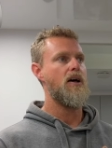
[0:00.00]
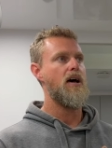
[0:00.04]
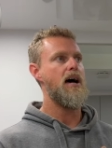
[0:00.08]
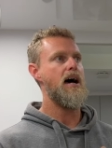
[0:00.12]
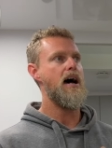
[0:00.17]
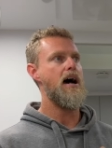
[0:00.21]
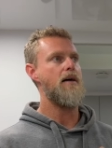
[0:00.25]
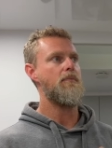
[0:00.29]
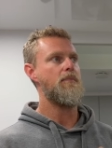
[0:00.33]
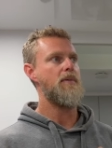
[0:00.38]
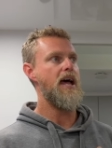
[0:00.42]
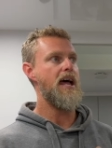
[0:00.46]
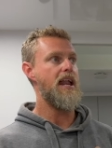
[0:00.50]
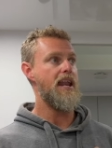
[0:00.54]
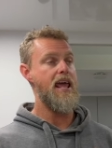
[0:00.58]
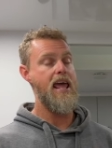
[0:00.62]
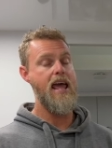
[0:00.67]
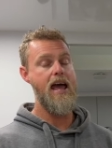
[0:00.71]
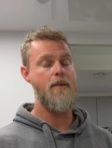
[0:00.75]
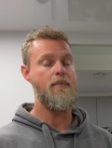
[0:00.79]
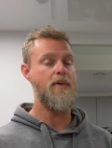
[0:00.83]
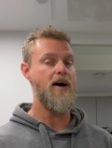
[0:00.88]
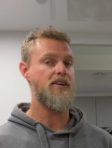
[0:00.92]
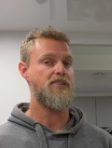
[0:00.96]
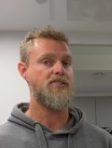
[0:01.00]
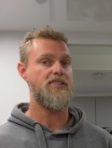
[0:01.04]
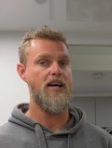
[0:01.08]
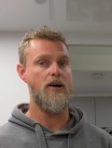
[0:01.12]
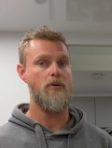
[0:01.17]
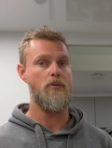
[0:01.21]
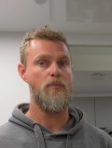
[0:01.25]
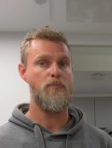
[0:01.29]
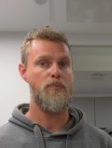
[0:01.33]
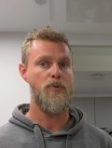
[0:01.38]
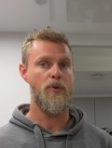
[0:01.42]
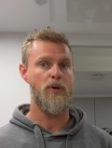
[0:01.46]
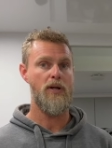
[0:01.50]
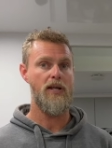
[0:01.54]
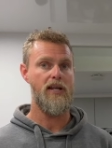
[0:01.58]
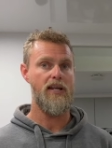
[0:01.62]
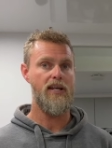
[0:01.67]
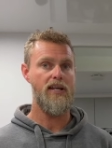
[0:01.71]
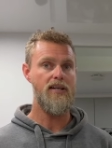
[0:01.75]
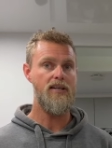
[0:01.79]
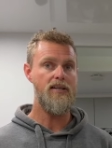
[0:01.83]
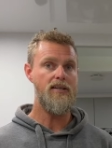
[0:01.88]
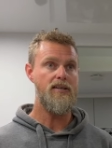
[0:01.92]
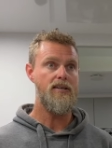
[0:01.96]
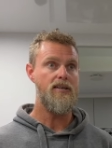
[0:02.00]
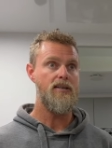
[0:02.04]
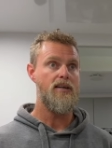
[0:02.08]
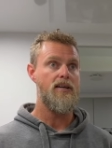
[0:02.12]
and how much they were putting in